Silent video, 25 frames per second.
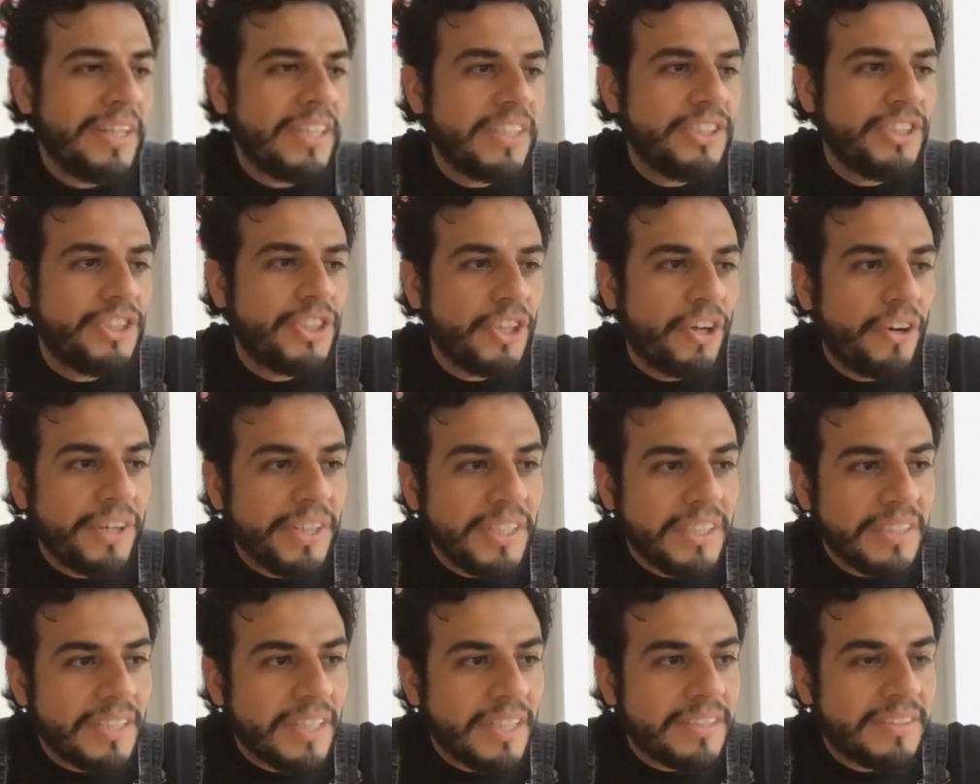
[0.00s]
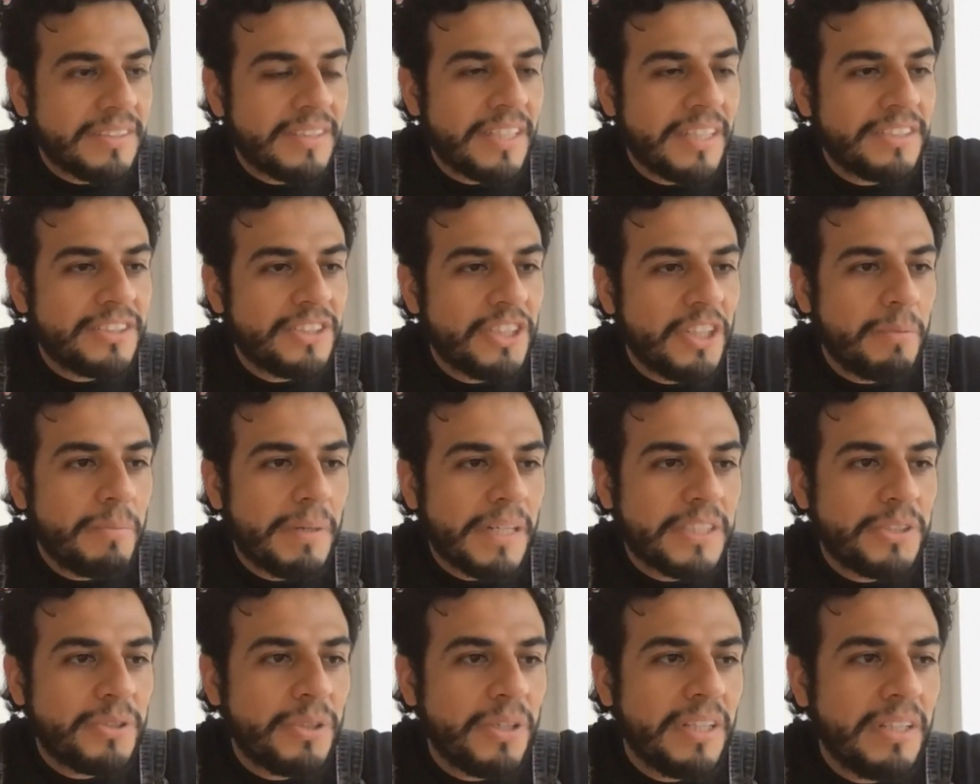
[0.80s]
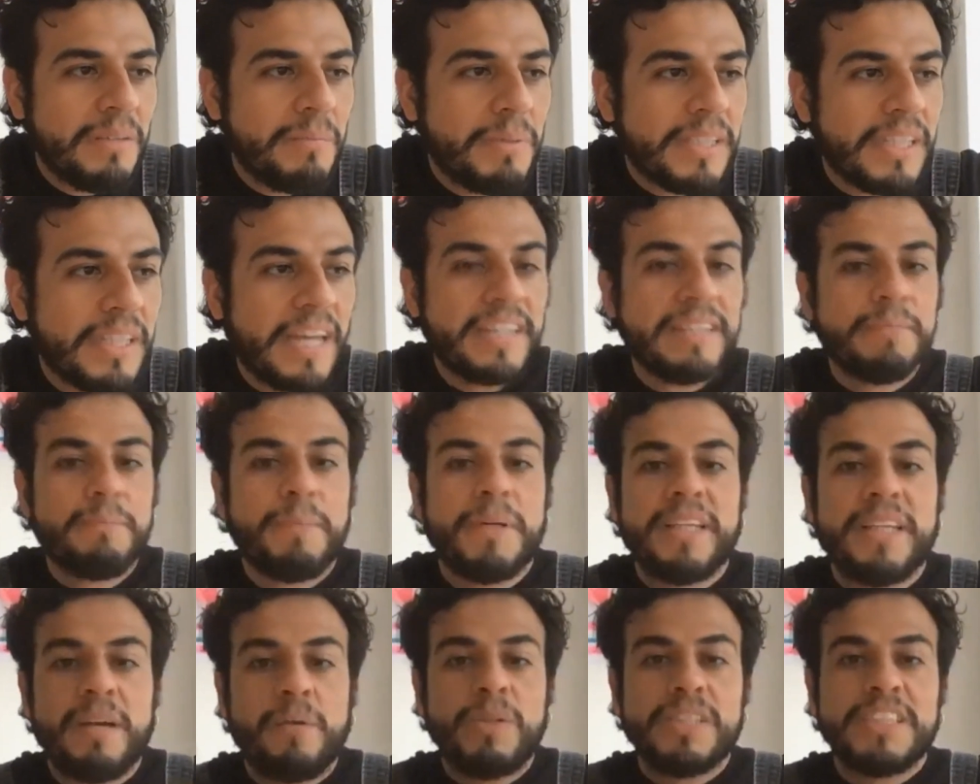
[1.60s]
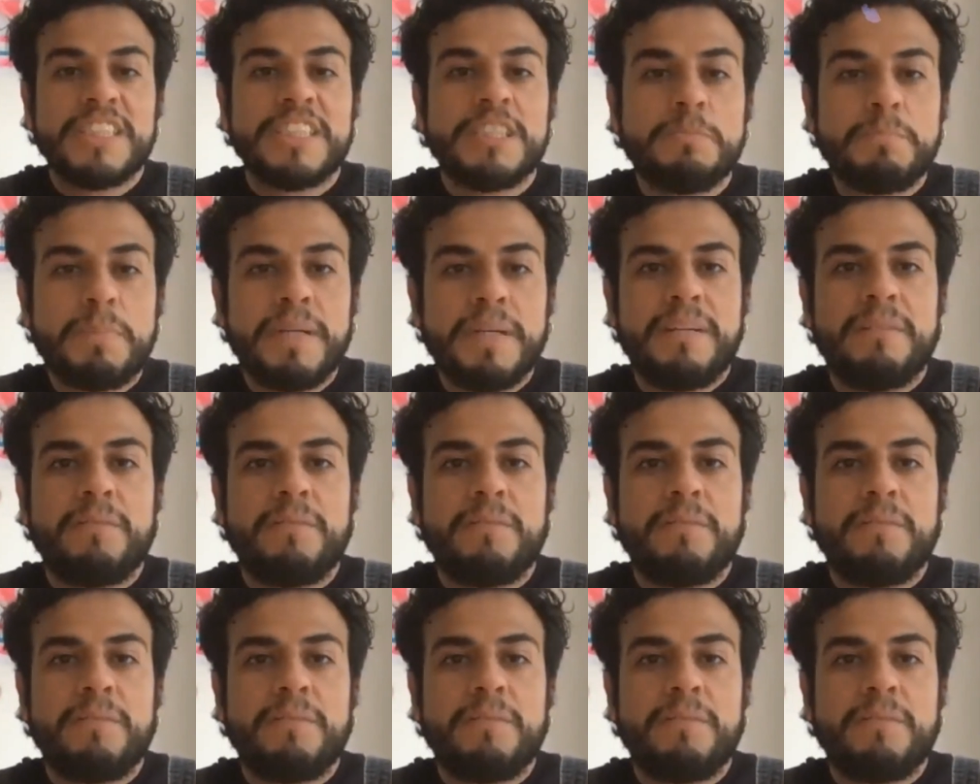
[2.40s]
enjoying that job actually, but I was